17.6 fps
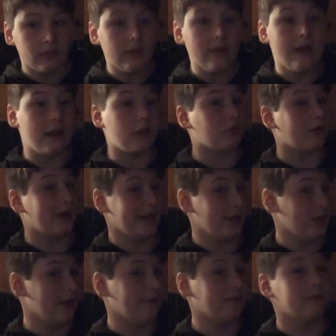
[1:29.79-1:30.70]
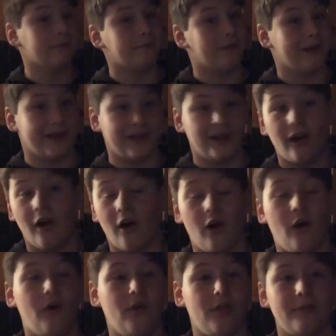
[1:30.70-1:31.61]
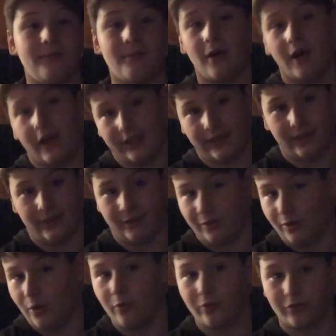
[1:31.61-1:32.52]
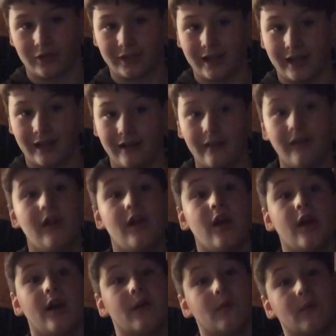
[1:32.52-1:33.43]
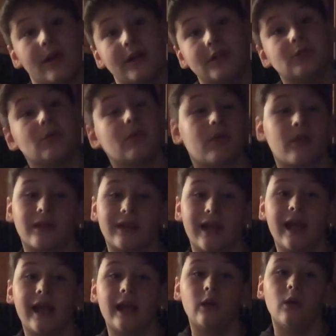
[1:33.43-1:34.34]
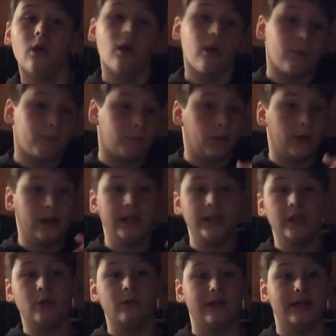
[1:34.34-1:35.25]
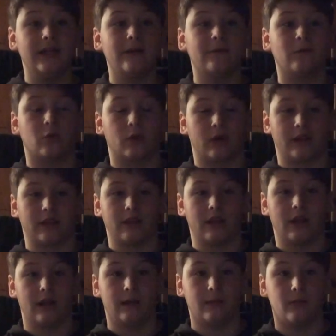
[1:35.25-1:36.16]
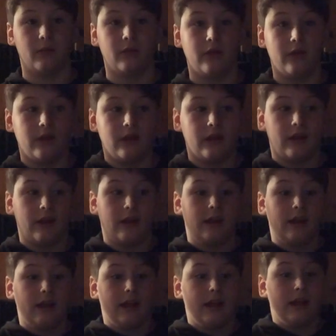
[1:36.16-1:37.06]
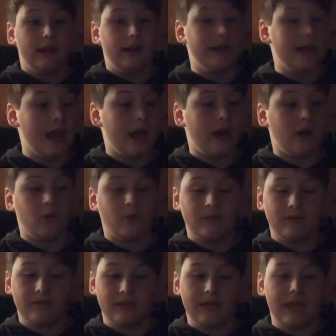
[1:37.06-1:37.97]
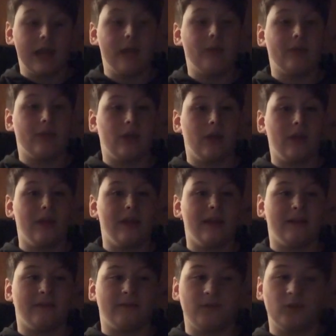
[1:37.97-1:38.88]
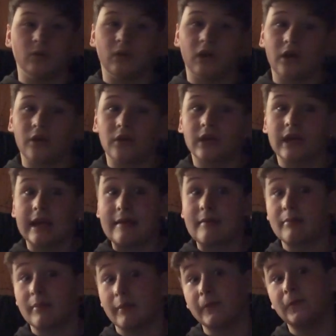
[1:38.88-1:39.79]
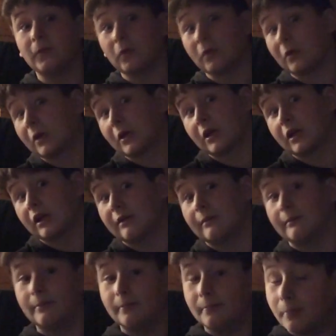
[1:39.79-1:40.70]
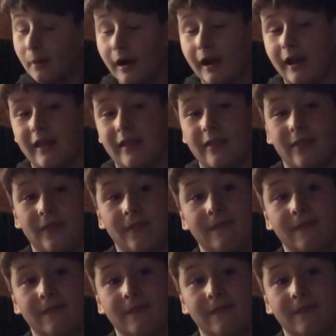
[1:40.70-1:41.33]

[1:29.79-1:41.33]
That's right, you have to fight all the bosses over again. Which was, again, pretty unique for its time. Now, we saw that in a few other games before, but